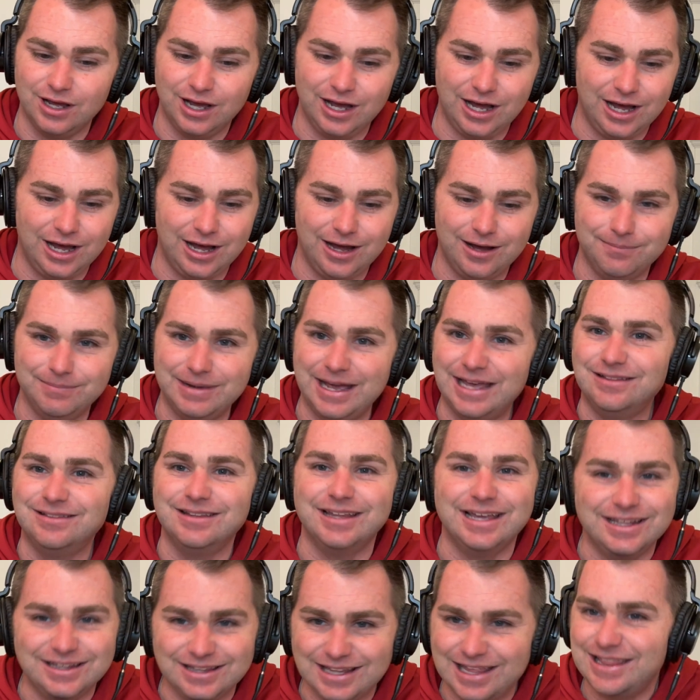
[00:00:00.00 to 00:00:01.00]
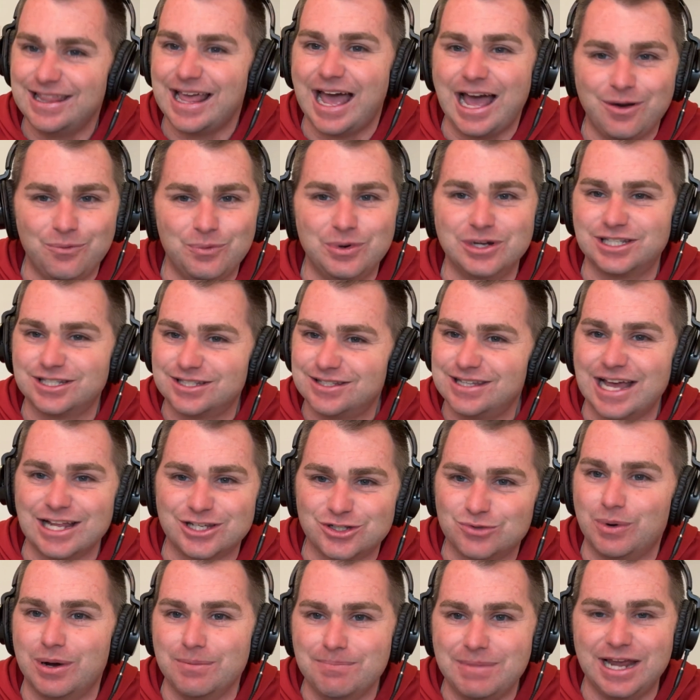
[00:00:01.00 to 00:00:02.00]
And
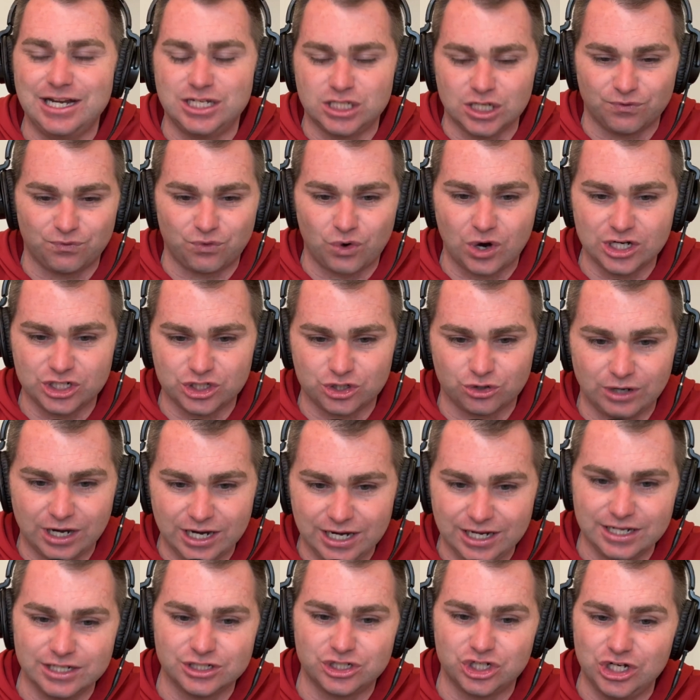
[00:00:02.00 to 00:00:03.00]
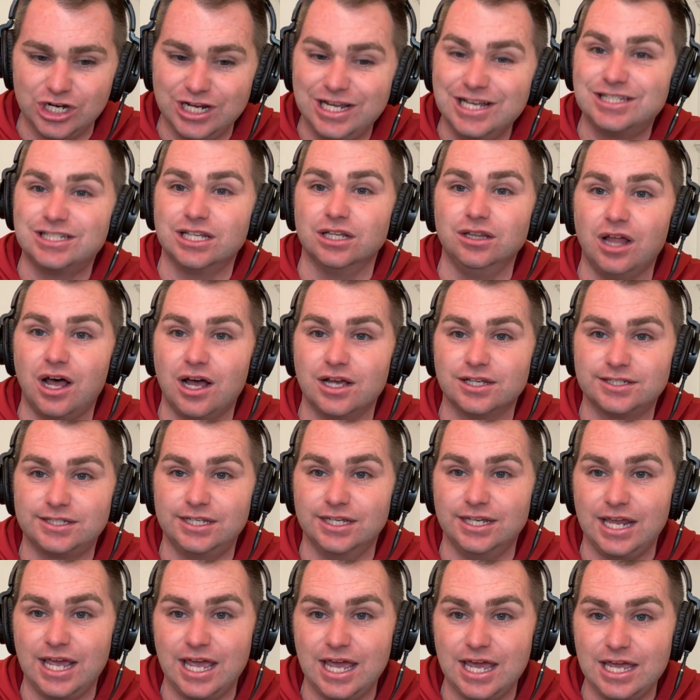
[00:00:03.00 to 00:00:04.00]
that's what makes it frustrating is she gets a loss
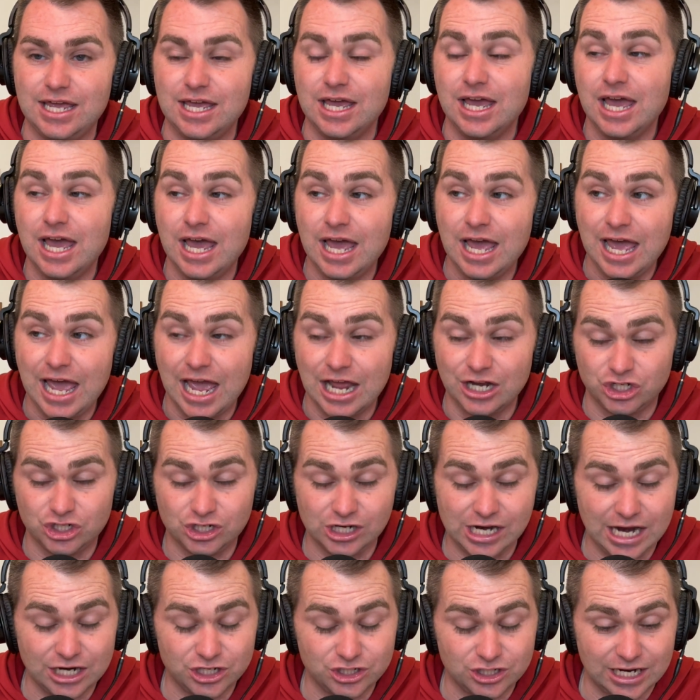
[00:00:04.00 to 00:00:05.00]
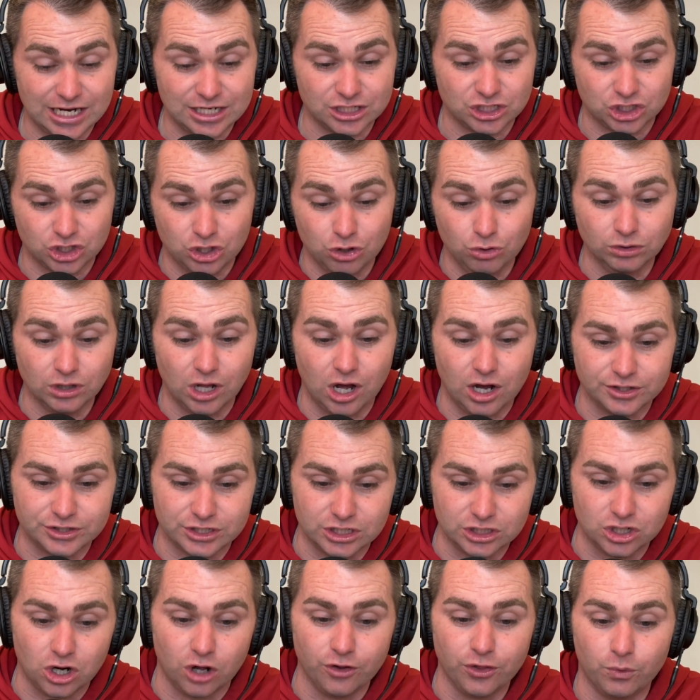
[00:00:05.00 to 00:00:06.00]
today, and she actually has 2
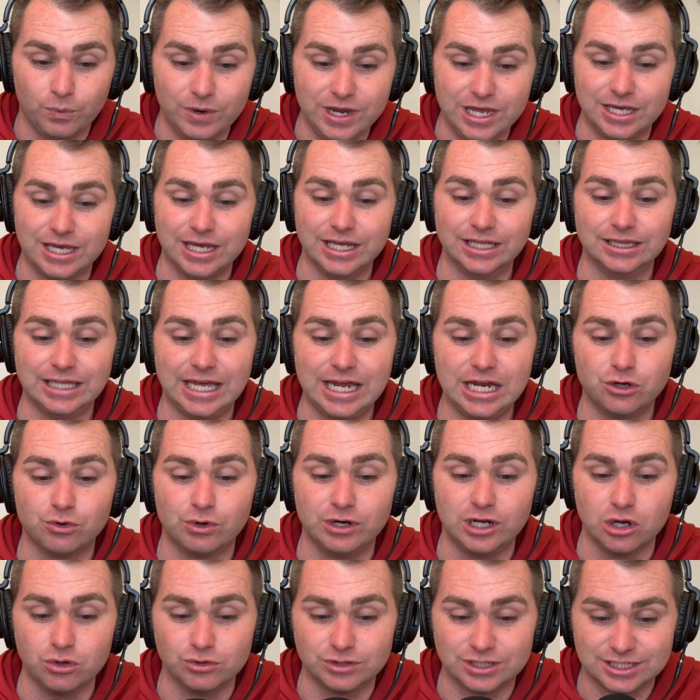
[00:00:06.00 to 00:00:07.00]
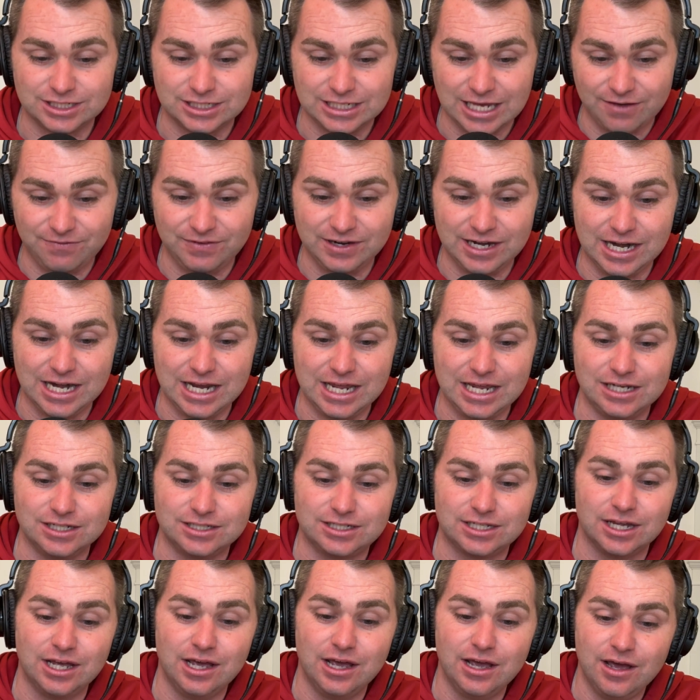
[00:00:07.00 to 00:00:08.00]
losses on the weekend. Landry goes 7
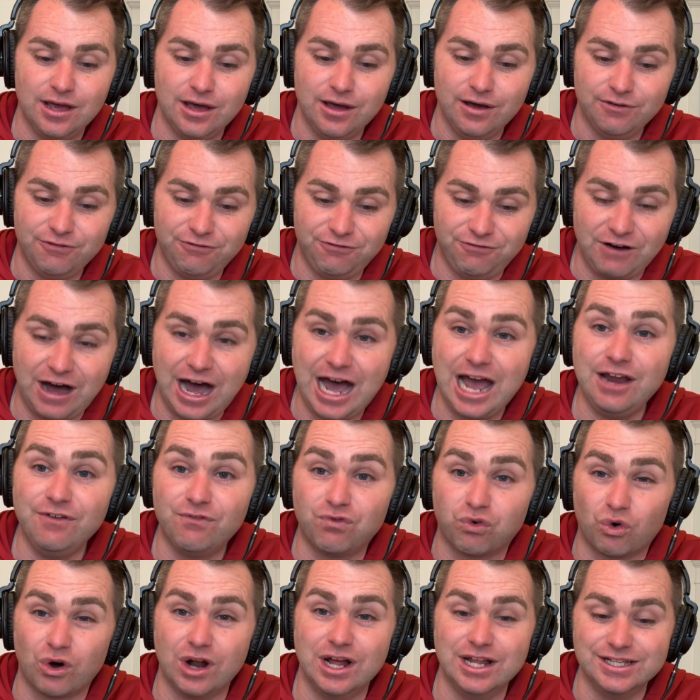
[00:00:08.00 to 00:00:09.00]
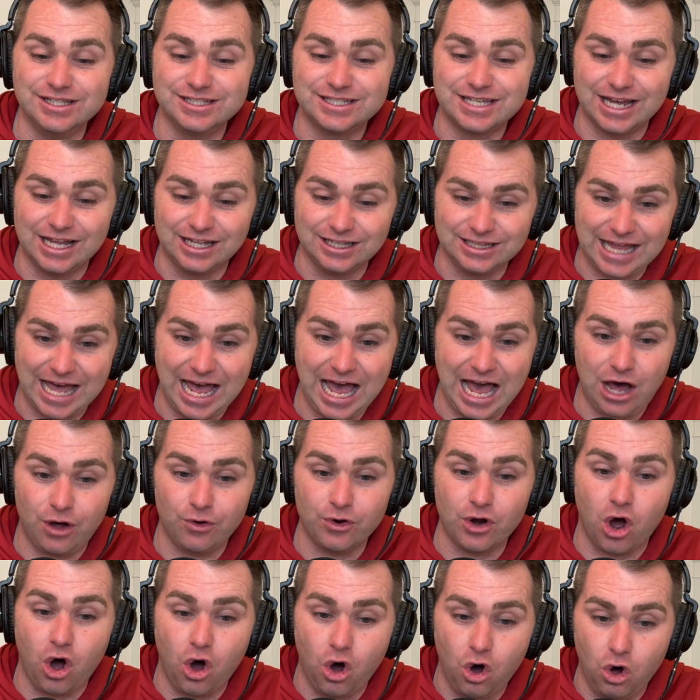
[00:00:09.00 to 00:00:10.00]
innings, 5 runs allowed,
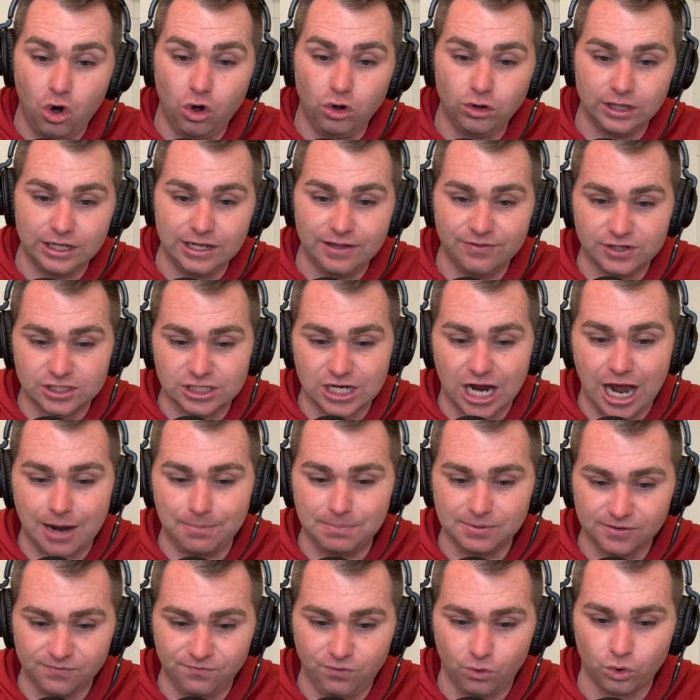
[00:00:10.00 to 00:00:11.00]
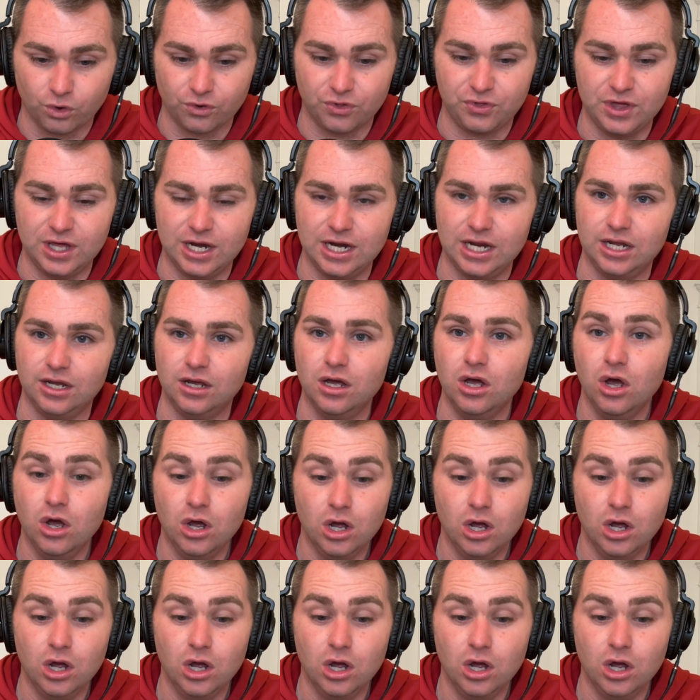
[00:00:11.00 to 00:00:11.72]
all in the top of the 4th inning.